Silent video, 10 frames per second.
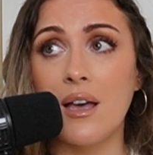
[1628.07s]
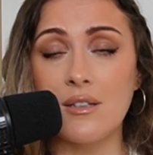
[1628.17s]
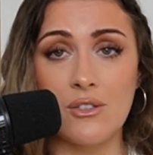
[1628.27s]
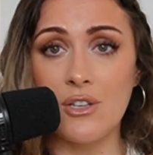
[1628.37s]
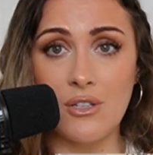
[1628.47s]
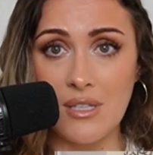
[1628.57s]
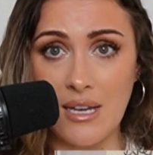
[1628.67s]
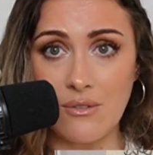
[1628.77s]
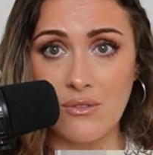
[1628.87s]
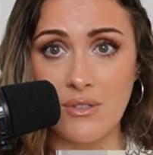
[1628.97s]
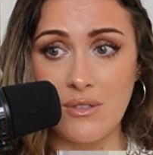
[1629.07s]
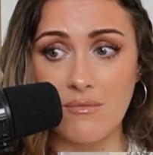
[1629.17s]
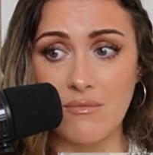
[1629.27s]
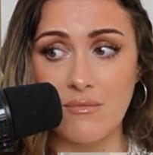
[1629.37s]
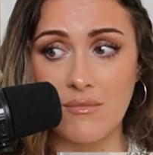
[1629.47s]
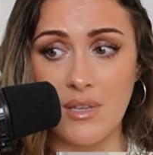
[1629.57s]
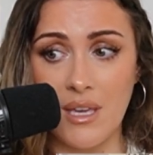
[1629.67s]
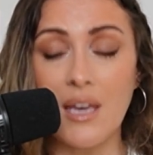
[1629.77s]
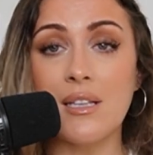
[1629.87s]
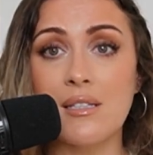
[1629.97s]
And turns out
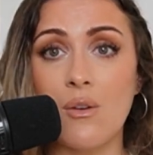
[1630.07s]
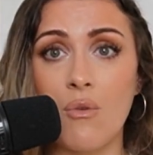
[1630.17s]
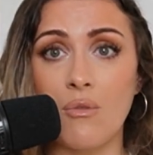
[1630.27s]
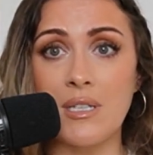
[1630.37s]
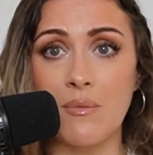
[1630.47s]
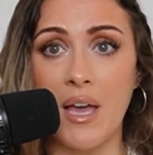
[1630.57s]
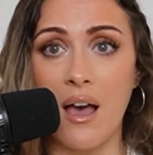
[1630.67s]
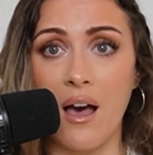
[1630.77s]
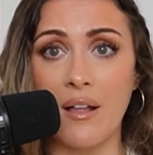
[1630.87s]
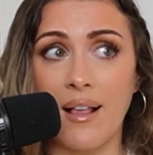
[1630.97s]
he is always in my heart.